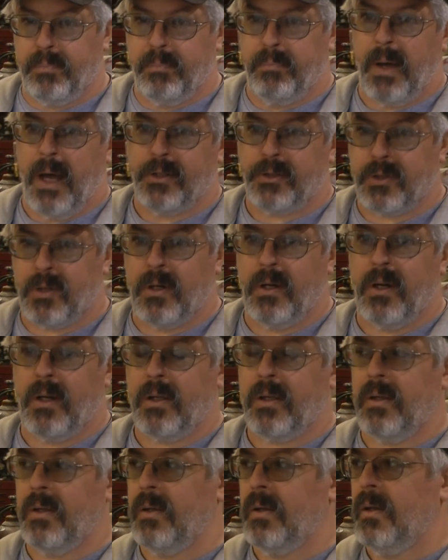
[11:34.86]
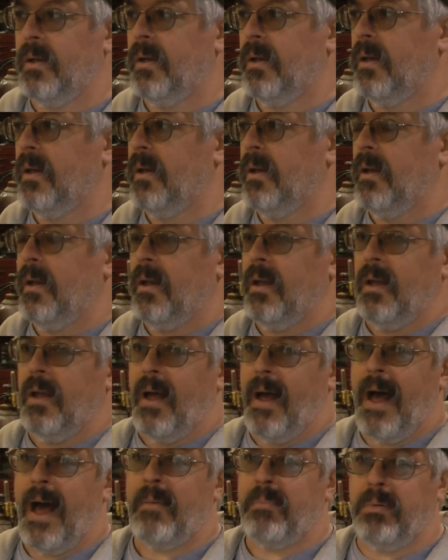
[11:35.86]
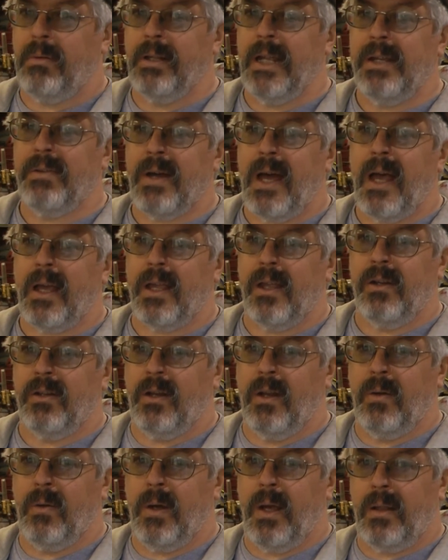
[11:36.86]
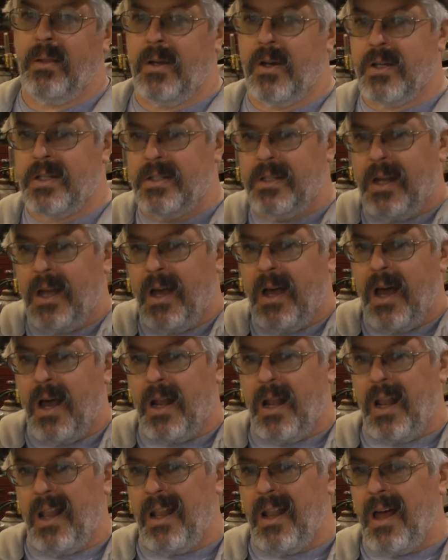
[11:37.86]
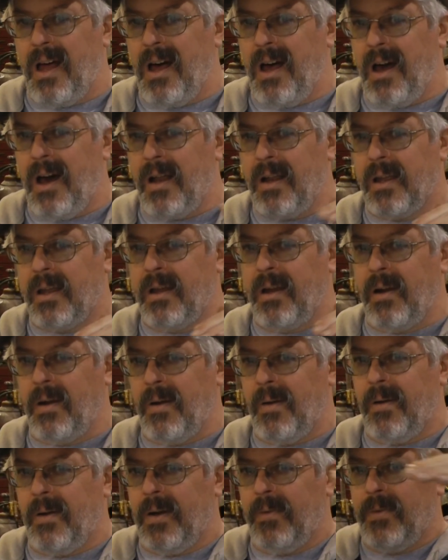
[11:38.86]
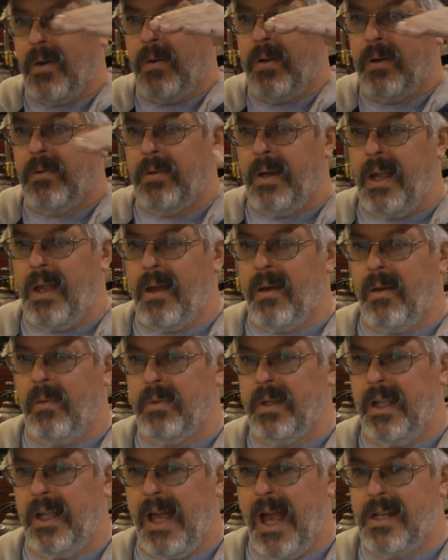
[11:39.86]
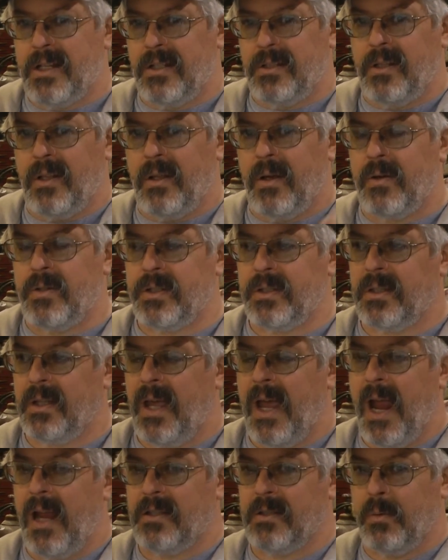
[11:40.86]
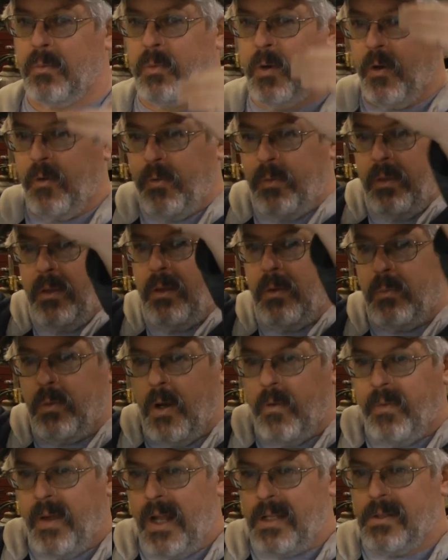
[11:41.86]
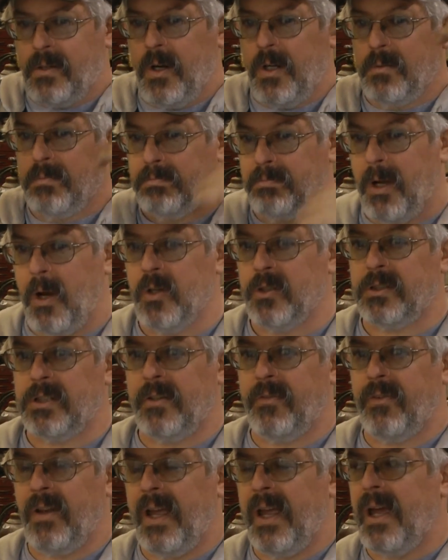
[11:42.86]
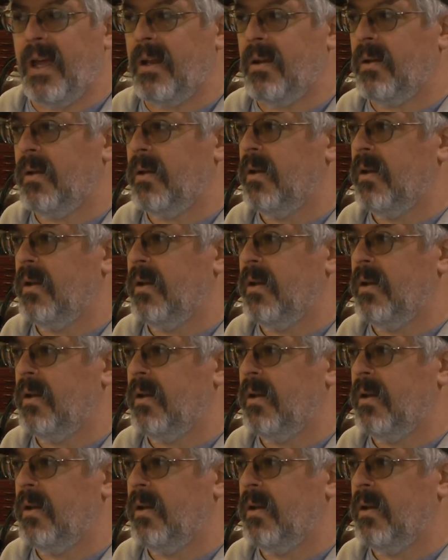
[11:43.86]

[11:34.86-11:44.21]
by truck. I believe I can do it. There's not a lot of curve on the edges of those things. The roof insert is mostly flat.